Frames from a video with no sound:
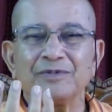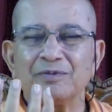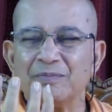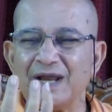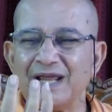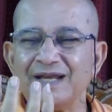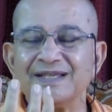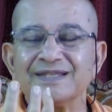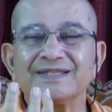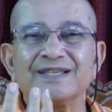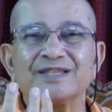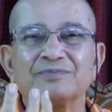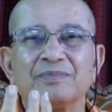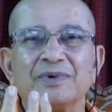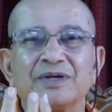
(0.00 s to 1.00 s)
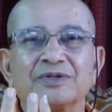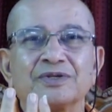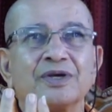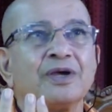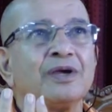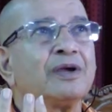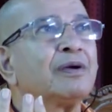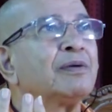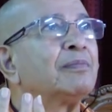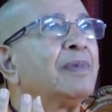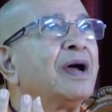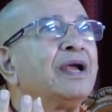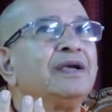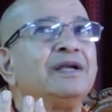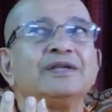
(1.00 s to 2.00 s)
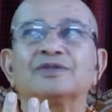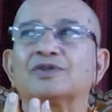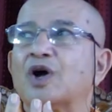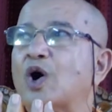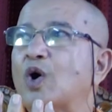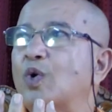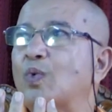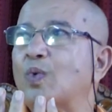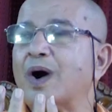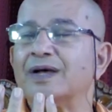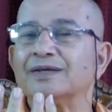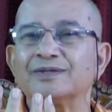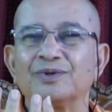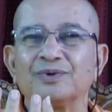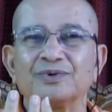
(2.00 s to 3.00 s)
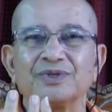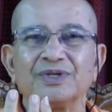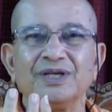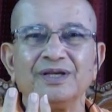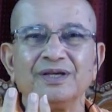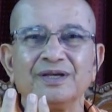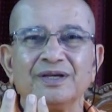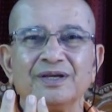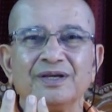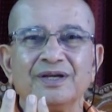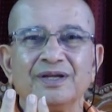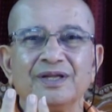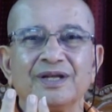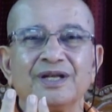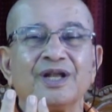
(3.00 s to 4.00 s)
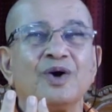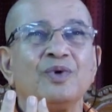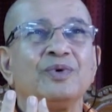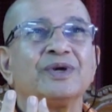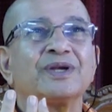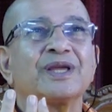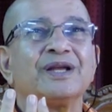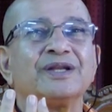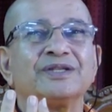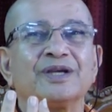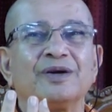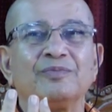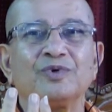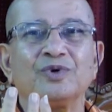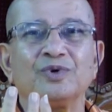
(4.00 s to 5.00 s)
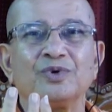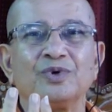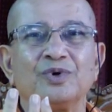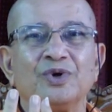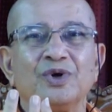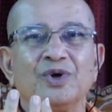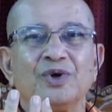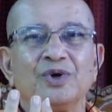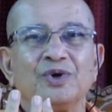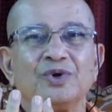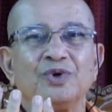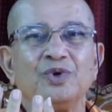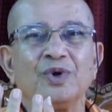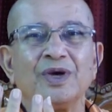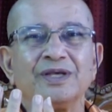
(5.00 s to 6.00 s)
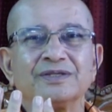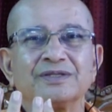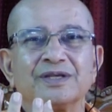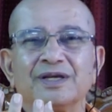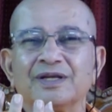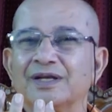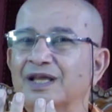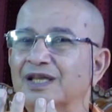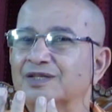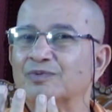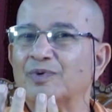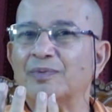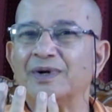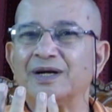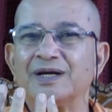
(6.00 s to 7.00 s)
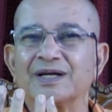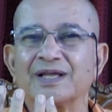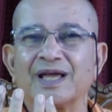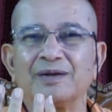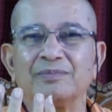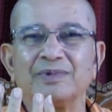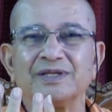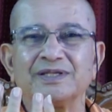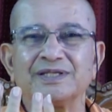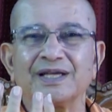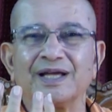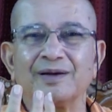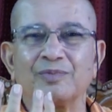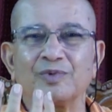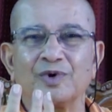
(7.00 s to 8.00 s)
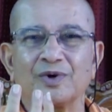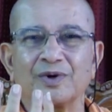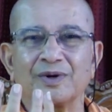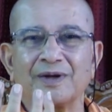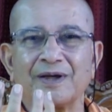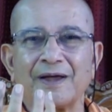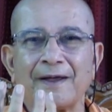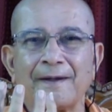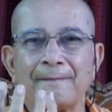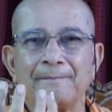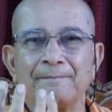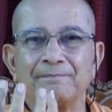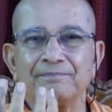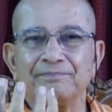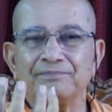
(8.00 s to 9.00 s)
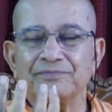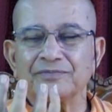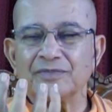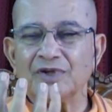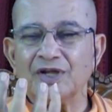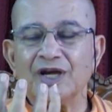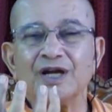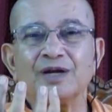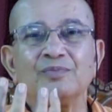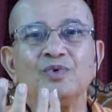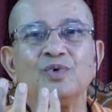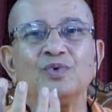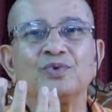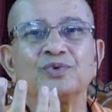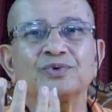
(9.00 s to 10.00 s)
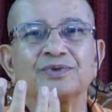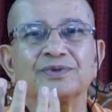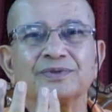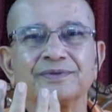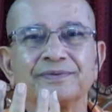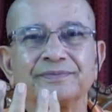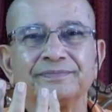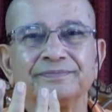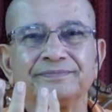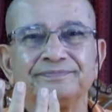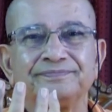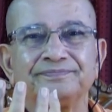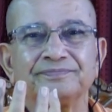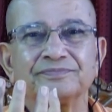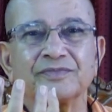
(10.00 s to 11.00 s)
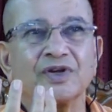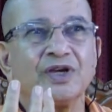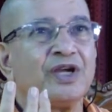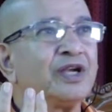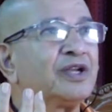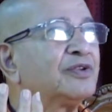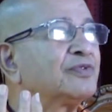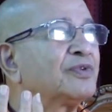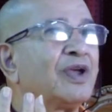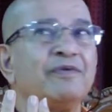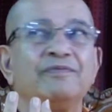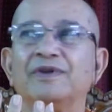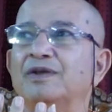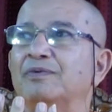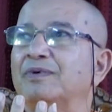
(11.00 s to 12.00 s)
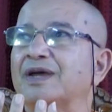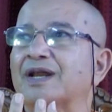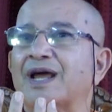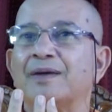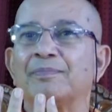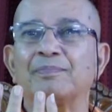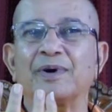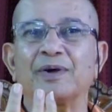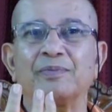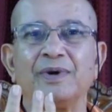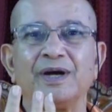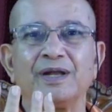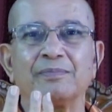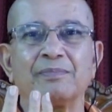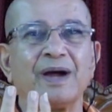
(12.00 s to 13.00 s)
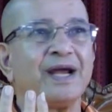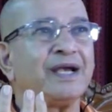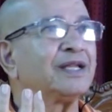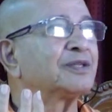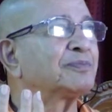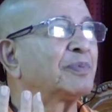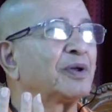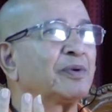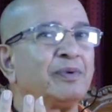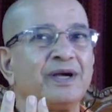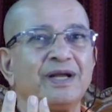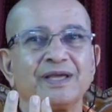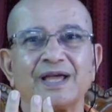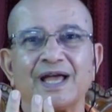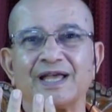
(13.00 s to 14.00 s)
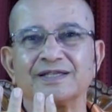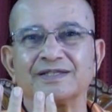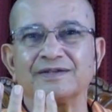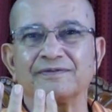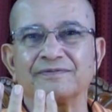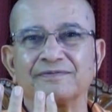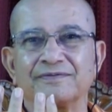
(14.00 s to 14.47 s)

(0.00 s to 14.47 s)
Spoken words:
Brain is this much. Mind is how vast, you see. Now it can jump to US, next moment it can be in Singapore. It moves. It is everywhere and pervading. Mind is pervading as if.